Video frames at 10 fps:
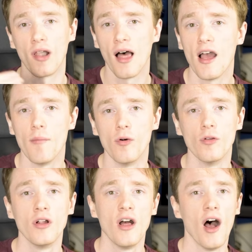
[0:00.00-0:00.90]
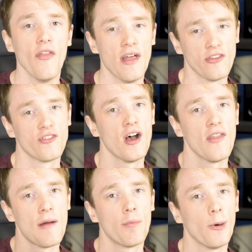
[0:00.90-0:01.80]
reliable, and then
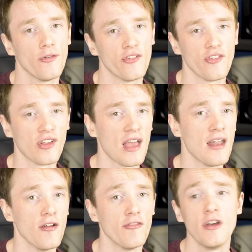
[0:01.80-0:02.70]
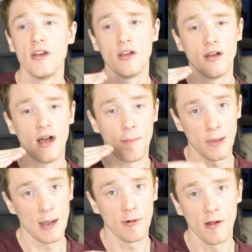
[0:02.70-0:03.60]
start that process again of I
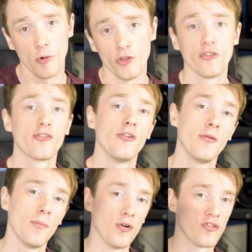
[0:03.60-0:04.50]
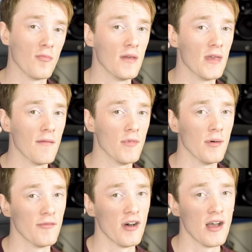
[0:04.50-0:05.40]
play it right once, push the BPM
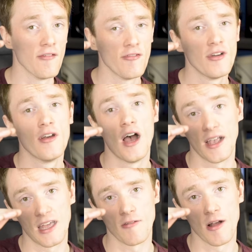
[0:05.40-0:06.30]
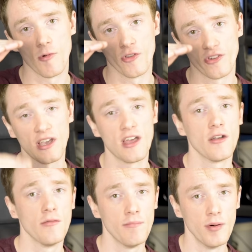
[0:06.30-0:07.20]
by 5, I get it right once
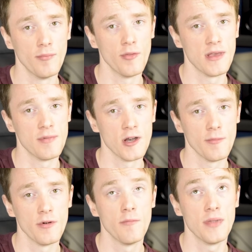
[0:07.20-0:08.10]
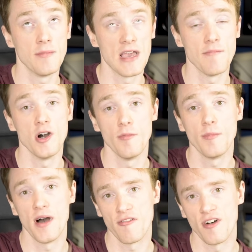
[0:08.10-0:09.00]
again, bump the BPM
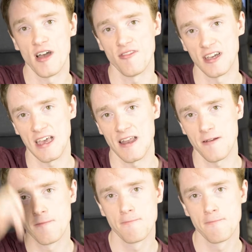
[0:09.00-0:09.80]
up by 5 again.